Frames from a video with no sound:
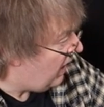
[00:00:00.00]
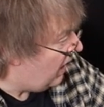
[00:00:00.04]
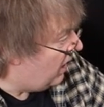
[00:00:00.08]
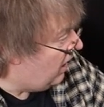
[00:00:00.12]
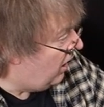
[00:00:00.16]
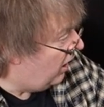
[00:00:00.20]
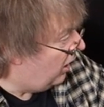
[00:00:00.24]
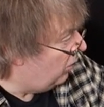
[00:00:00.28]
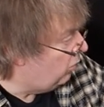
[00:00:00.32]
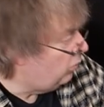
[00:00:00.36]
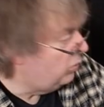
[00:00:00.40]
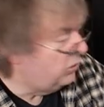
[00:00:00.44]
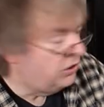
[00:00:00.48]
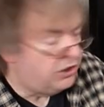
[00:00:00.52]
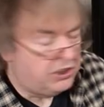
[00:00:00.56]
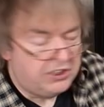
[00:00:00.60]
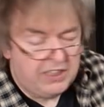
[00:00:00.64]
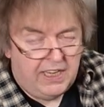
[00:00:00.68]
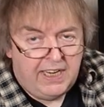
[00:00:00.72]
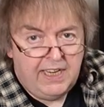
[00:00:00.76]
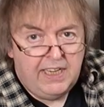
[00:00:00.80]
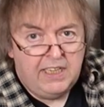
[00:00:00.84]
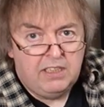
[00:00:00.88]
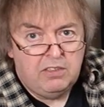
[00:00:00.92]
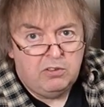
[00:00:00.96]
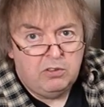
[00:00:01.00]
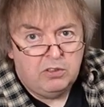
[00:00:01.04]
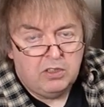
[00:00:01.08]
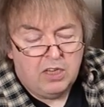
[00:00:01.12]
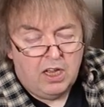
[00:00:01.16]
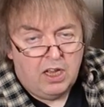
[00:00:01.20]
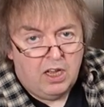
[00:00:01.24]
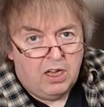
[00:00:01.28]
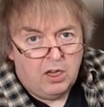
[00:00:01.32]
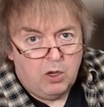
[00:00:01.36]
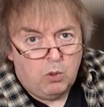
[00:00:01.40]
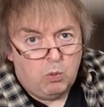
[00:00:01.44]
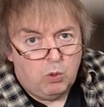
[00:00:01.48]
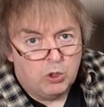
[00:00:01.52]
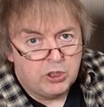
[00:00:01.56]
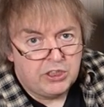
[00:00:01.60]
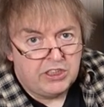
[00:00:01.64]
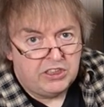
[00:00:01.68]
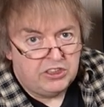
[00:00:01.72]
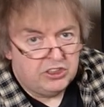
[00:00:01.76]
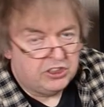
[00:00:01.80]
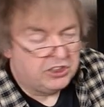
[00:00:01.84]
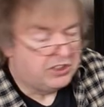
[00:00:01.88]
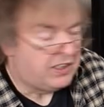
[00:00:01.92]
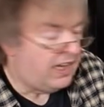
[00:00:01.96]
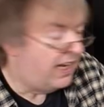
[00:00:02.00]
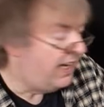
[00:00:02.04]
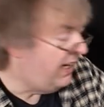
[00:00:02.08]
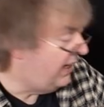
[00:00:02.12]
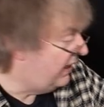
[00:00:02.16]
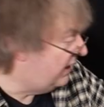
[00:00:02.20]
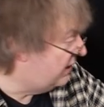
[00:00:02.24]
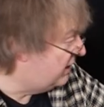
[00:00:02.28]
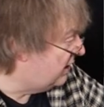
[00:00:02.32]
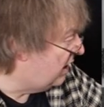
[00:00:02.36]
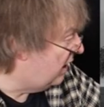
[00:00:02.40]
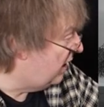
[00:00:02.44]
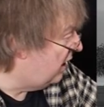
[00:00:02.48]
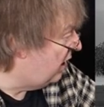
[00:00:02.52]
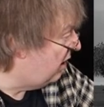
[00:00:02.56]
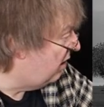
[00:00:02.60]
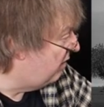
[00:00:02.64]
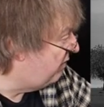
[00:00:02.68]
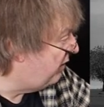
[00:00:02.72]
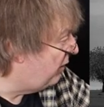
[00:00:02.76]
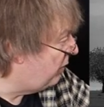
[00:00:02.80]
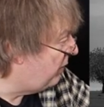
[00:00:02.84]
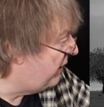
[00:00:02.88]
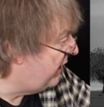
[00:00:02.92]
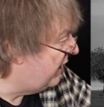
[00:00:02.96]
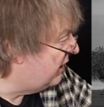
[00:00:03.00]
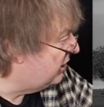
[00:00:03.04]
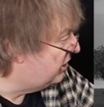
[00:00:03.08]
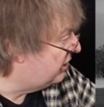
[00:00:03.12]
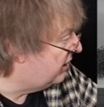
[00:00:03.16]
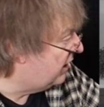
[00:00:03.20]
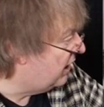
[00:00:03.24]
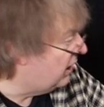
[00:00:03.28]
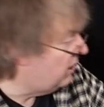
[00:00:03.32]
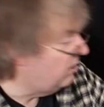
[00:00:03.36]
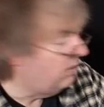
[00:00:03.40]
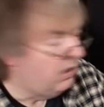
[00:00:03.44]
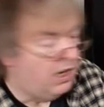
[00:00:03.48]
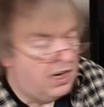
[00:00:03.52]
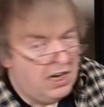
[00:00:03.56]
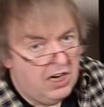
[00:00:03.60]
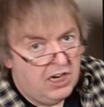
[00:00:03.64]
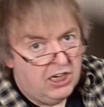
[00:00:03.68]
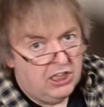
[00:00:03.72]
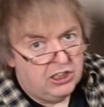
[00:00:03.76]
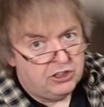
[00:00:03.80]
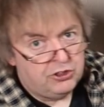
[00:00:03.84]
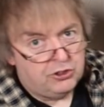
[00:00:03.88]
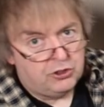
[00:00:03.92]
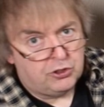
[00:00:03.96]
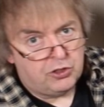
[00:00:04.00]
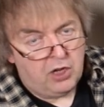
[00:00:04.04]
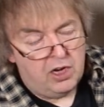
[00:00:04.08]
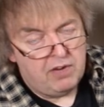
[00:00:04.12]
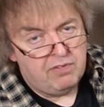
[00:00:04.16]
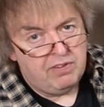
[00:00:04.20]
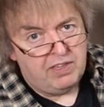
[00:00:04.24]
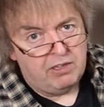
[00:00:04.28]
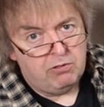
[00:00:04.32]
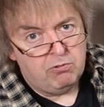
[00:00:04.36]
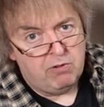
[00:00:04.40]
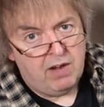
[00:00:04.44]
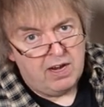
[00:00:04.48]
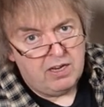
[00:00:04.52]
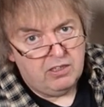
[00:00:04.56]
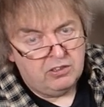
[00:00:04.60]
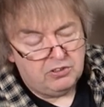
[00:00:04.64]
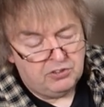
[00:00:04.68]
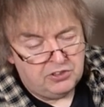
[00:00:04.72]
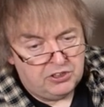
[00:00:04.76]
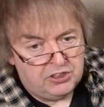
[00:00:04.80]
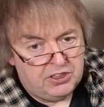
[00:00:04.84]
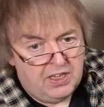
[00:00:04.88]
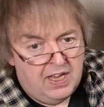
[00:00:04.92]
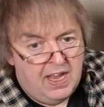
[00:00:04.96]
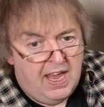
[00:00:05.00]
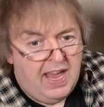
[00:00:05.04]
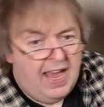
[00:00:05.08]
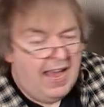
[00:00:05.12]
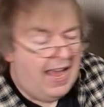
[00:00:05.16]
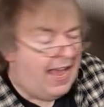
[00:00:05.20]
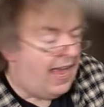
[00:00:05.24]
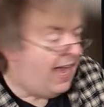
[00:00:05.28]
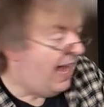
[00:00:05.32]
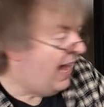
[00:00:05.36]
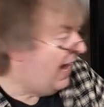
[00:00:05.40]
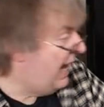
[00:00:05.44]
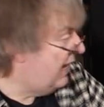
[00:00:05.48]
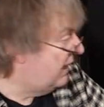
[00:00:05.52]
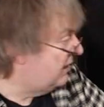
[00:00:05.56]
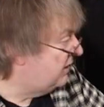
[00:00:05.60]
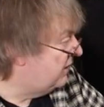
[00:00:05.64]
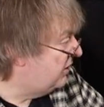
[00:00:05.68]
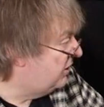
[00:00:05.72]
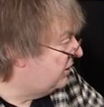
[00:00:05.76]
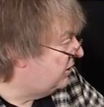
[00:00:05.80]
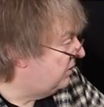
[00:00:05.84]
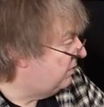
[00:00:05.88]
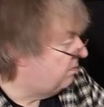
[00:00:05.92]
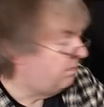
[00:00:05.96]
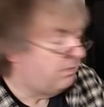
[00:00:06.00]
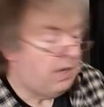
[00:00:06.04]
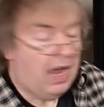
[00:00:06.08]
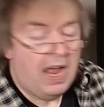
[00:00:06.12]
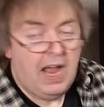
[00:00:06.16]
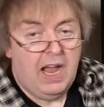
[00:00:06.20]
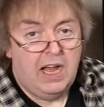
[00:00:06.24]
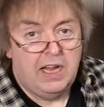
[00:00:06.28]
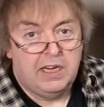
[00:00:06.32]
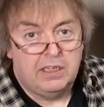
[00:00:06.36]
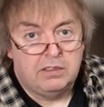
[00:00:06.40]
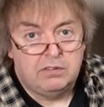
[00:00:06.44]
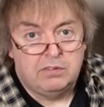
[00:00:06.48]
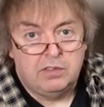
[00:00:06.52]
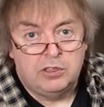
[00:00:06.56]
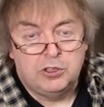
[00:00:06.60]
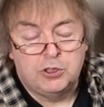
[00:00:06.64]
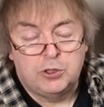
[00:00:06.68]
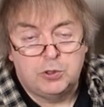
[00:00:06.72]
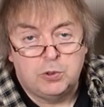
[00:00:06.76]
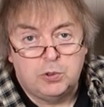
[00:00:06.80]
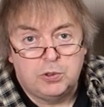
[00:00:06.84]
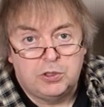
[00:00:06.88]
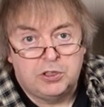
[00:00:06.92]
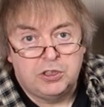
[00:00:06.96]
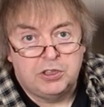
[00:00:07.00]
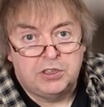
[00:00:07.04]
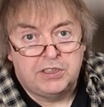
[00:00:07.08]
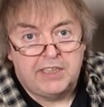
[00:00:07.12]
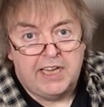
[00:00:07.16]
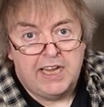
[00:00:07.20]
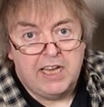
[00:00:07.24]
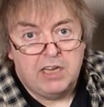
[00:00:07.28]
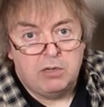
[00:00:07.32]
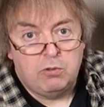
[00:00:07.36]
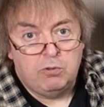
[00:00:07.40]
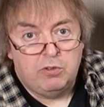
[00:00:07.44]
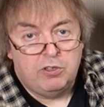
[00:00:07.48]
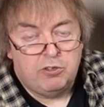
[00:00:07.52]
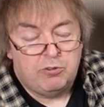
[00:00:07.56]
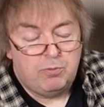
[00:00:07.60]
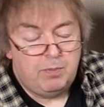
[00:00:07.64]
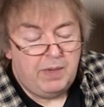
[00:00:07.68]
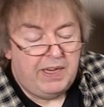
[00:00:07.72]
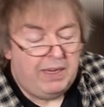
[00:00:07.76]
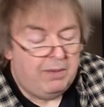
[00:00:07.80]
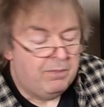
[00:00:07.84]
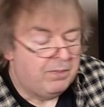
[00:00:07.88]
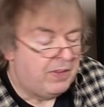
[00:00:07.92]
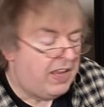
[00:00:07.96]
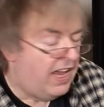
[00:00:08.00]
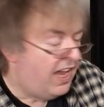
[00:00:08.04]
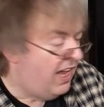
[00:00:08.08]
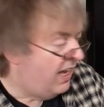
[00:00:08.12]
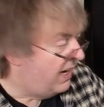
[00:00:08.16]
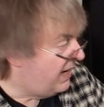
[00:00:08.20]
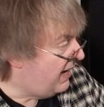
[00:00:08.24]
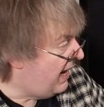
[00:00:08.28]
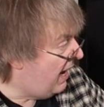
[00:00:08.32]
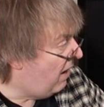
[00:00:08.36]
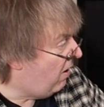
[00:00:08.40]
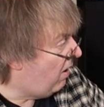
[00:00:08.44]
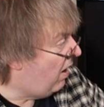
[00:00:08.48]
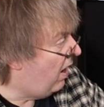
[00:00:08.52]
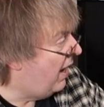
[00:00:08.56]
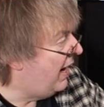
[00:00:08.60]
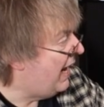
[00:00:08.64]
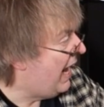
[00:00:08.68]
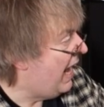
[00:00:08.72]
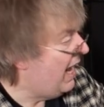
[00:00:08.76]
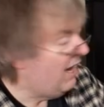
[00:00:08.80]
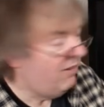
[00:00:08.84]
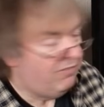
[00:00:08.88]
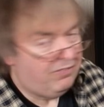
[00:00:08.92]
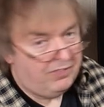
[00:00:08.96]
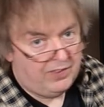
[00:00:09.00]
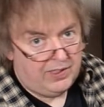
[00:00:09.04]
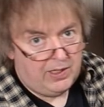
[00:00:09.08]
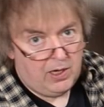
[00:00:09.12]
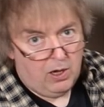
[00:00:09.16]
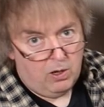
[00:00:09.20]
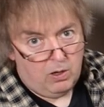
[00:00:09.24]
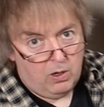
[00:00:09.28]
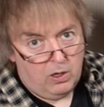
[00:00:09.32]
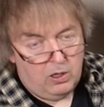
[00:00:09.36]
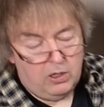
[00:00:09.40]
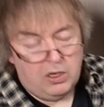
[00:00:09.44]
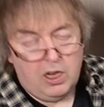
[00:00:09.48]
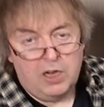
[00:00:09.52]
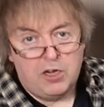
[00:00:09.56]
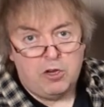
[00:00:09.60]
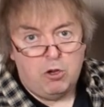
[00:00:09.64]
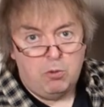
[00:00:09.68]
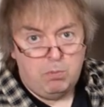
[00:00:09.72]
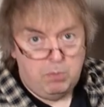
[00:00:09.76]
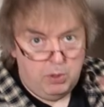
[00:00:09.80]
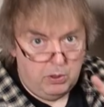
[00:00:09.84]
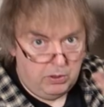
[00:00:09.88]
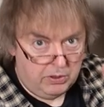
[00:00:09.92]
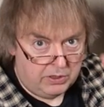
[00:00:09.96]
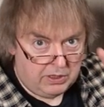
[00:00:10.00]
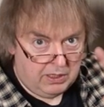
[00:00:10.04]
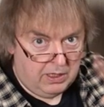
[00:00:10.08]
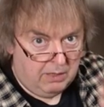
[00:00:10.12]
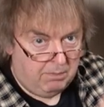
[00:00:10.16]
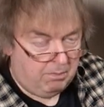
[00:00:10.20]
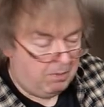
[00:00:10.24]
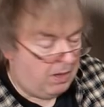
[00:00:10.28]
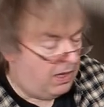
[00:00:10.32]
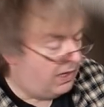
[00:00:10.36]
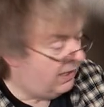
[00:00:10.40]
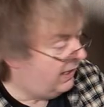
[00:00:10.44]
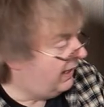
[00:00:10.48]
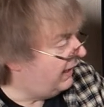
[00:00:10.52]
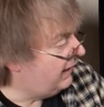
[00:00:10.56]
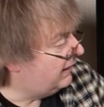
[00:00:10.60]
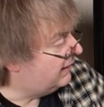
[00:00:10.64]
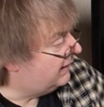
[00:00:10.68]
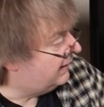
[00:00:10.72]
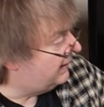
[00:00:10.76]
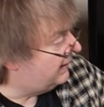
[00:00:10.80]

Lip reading: I was in Washington State a few years ago, driving around, and had assorted kit with me. Now I have got, and I'll put a link